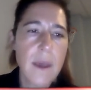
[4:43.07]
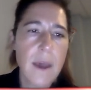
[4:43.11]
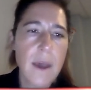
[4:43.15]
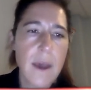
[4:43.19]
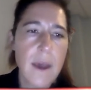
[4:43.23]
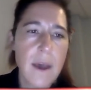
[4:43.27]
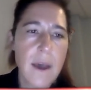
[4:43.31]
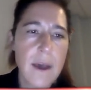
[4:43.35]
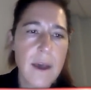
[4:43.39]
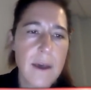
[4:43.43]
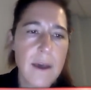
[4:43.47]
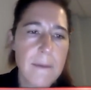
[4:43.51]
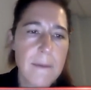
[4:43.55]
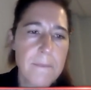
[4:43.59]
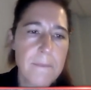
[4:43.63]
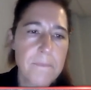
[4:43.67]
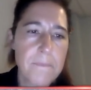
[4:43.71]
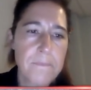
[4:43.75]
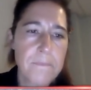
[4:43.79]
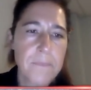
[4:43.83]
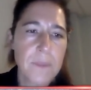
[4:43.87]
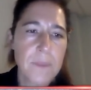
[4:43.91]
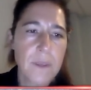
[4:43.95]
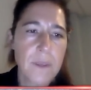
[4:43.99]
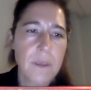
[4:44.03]

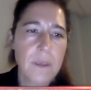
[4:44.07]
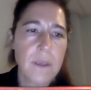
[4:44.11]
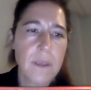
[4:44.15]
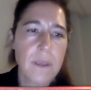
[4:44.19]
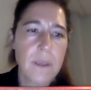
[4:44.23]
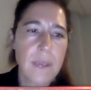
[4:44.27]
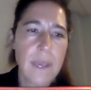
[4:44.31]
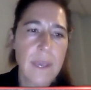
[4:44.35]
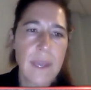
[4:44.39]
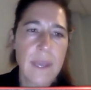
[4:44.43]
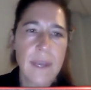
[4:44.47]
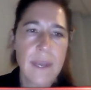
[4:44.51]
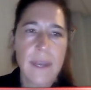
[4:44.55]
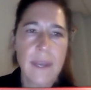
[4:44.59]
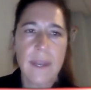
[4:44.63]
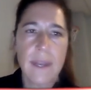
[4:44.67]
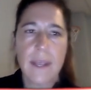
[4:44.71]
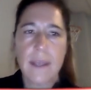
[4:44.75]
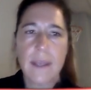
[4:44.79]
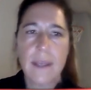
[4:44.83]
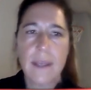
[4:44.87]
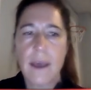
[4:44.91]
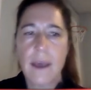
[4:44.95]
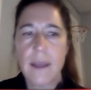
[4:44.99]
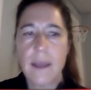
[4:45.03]
In
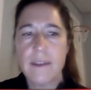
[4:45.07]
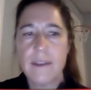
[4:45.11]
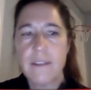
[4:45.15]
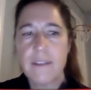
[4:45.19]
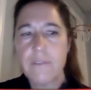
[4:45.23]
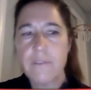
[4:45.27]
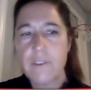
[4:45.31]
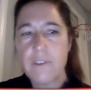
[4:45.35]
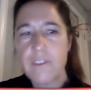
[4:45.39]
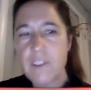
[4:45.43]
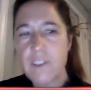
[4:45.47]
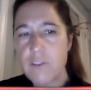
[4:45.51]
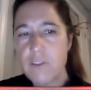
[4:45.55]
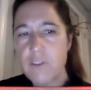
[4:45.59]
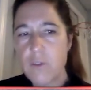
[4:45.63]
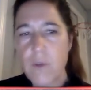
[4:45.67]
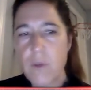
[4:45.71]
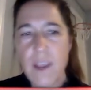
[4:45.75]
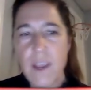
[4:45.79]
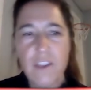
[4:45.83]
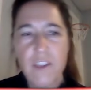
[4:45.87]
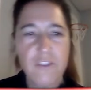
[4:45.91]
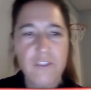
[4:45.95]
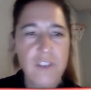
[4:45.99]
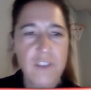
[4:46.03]
different
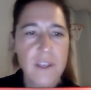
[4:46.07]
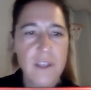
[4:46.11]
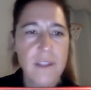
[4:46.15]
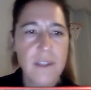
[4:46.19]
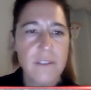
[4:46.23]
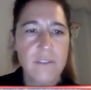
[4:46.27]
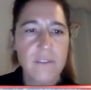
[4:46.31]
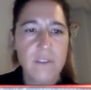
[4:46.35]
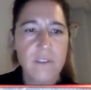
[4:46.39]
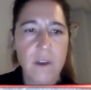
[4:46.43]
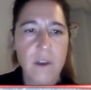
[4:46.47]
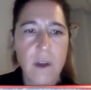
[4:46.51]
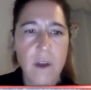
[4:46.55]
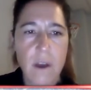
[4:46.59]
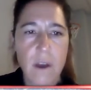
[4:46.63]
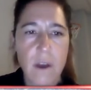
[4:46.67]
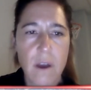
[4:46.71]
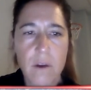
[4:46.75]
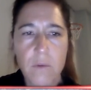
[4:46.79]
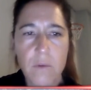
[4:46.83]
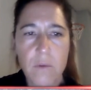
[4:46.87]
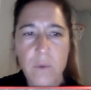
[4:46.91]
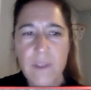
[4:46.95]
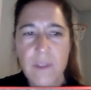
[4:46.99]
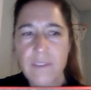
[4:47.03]
situations,
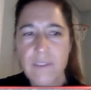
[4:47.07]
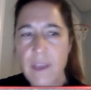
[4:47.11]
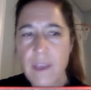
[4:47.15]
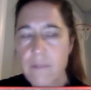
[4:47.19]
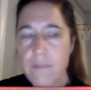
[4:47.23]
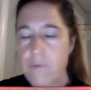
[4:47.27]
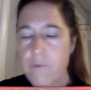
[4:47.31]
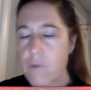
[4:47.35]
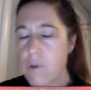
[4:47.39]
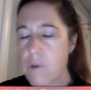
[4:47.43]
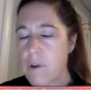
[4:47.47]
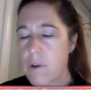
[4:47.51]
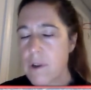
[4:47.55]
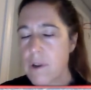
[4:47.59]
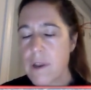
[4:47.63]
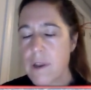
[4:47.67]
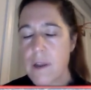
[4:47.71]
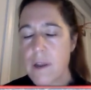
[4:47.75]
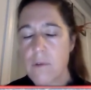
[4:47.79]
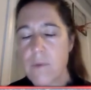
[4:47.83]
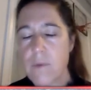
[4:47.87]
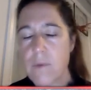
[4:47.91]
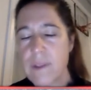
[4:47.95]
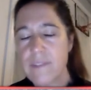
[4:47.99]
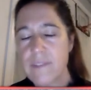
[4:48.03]
our weak side forward and
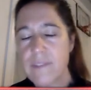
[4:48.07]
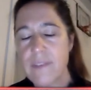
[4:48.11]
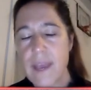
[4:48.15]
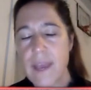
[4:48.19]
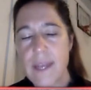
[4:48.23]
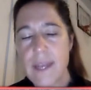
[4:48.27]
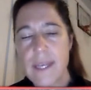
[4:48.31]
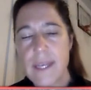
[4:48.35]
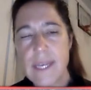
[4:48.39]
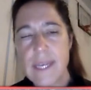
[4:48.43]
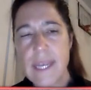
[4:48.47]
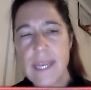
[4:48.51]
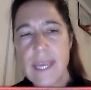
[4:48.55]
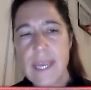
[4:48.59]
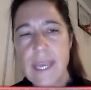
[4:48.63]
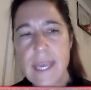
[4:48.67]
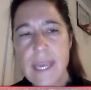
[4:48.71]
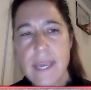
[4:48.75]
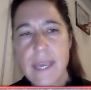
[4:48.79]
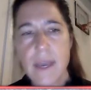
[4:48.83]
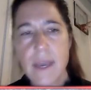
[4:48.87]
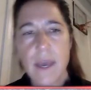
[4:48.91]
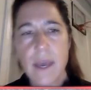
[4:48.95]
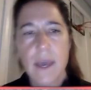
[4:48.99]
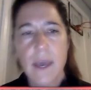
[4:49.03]
our weak side
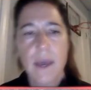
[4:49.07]
D,